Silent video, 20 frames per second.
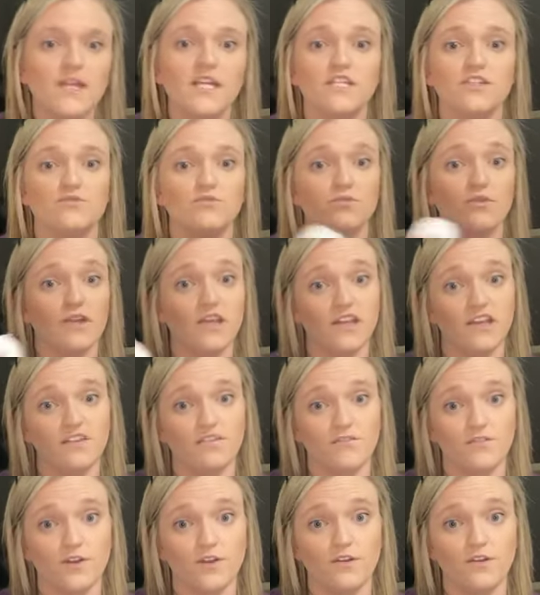it's really
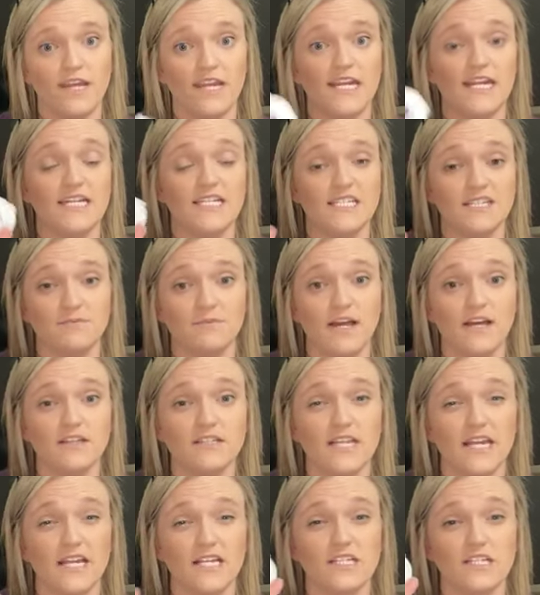fruity and it smells
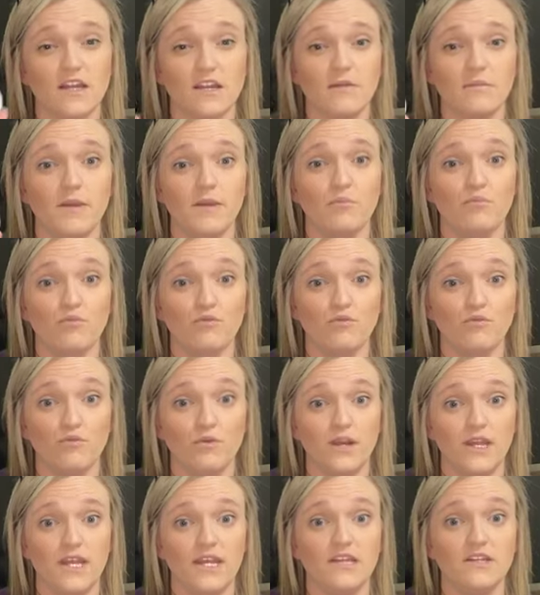like it's gonna be
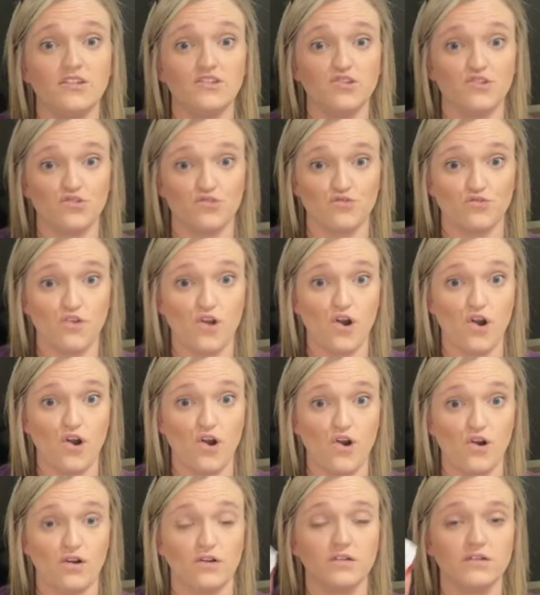pretty
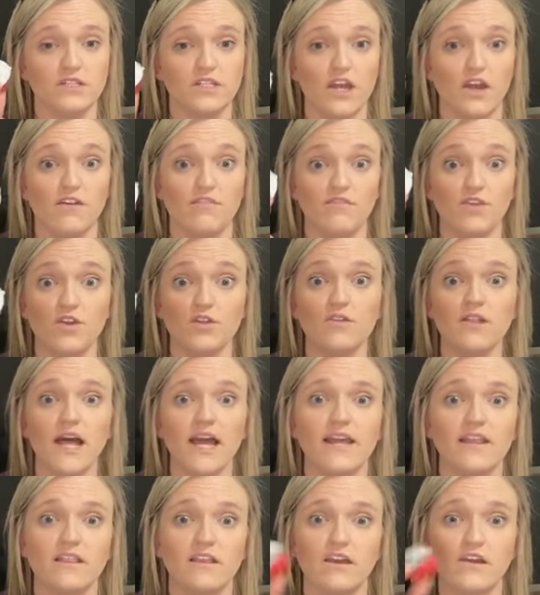strong. So if you
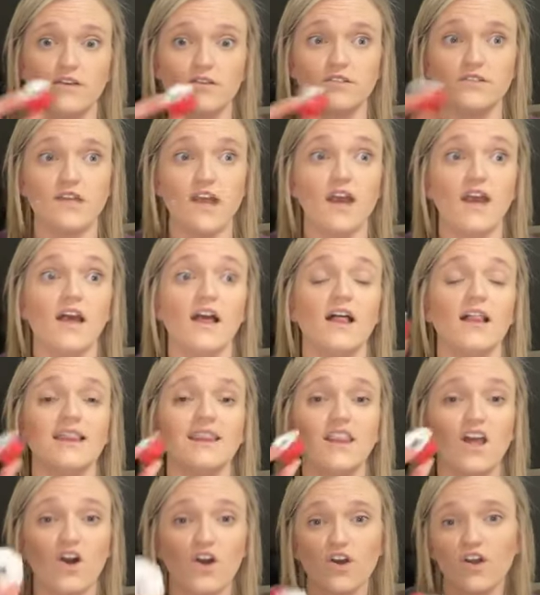like those
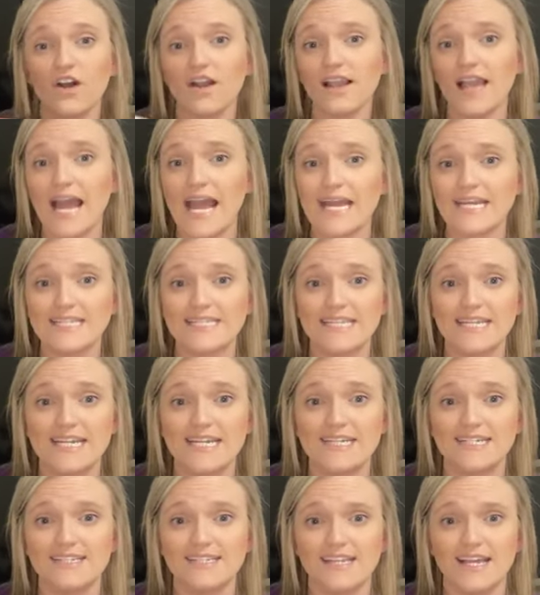longer
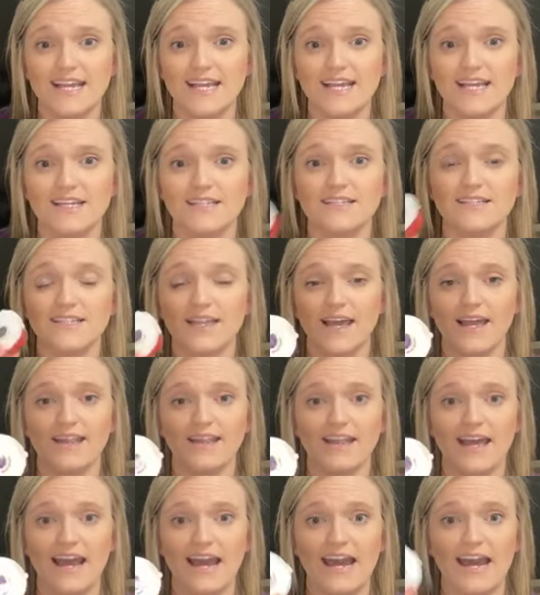lasting scents like
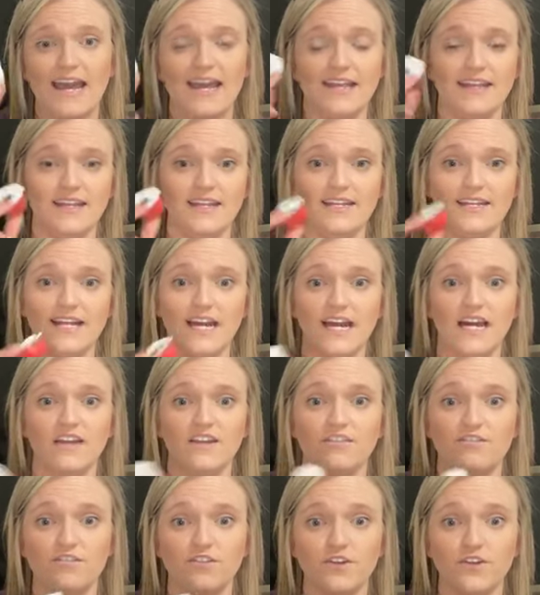that and then kind
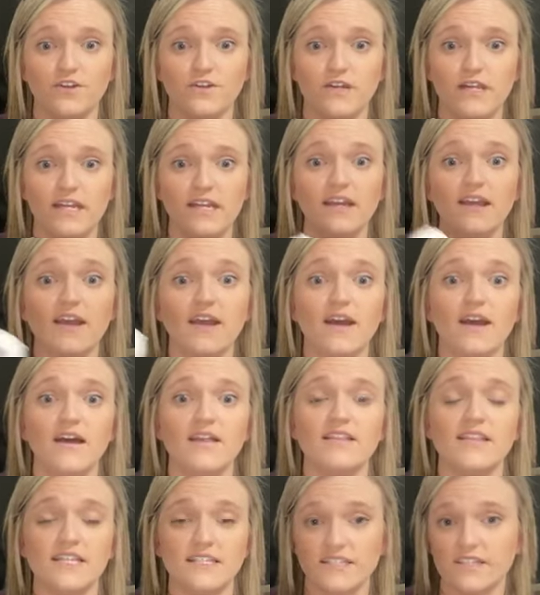of fruity,
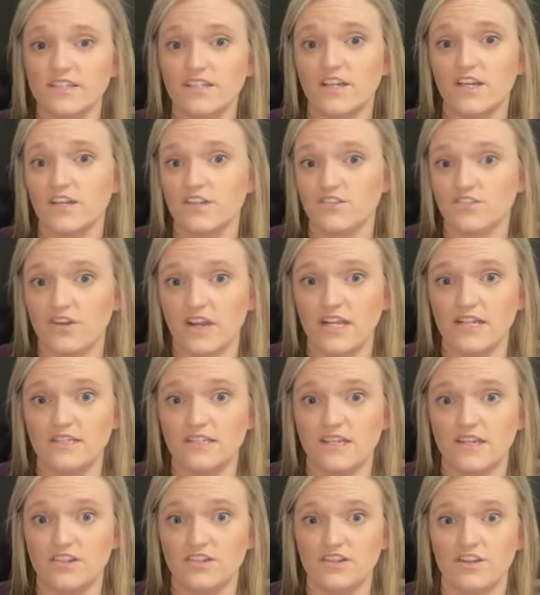this is a good
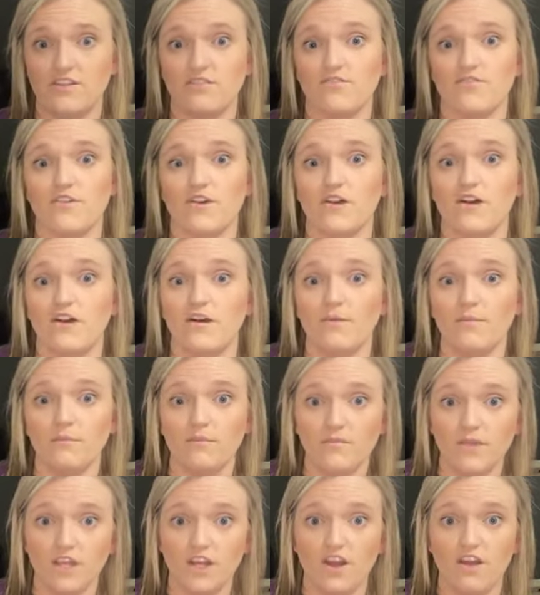transition from,
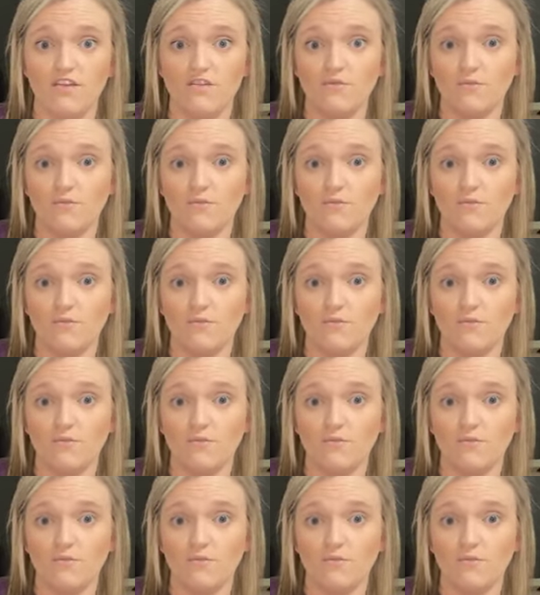you know,